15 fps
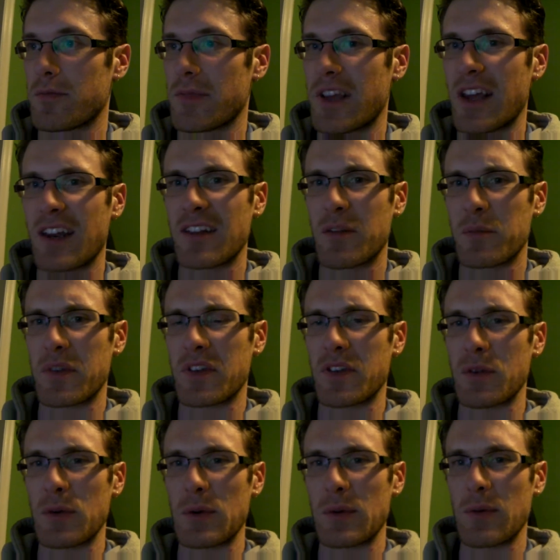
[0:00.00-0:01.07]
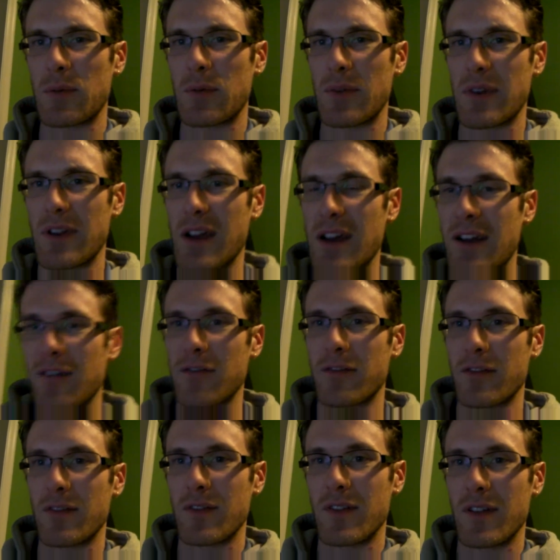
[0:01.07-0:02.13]
getting them to kind of
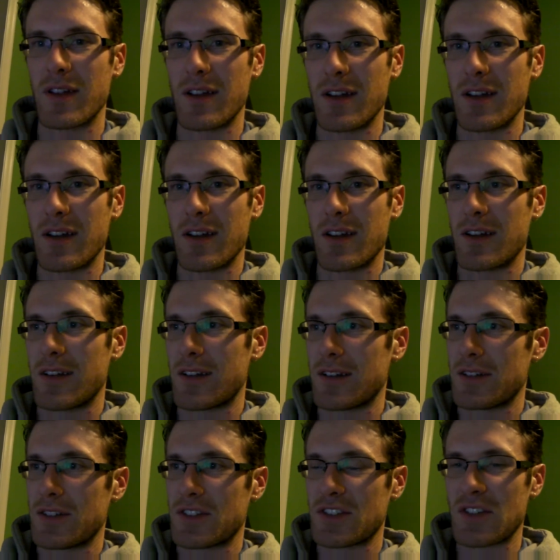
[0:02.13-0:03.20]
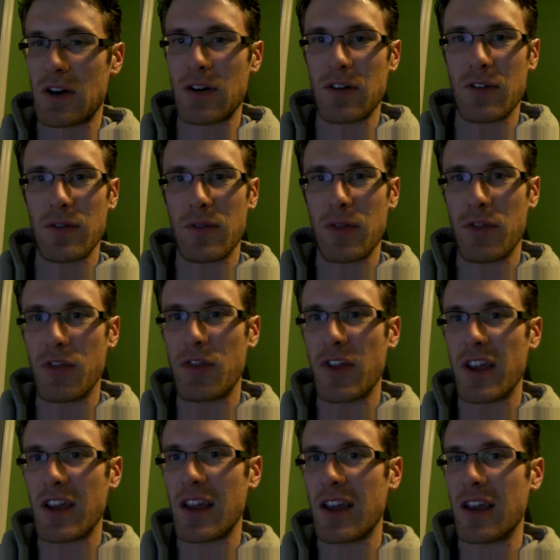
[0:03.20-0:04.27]
start
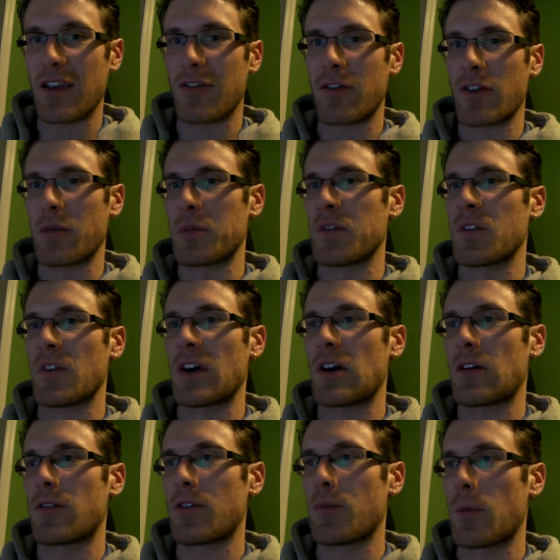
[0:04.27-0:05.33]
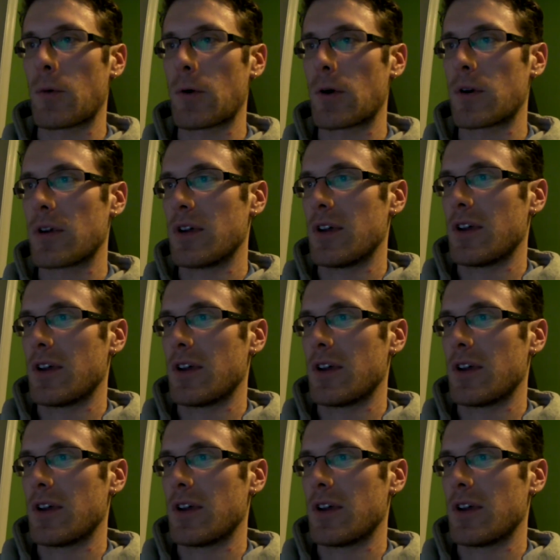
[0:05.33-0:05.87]
thinking for themselves more.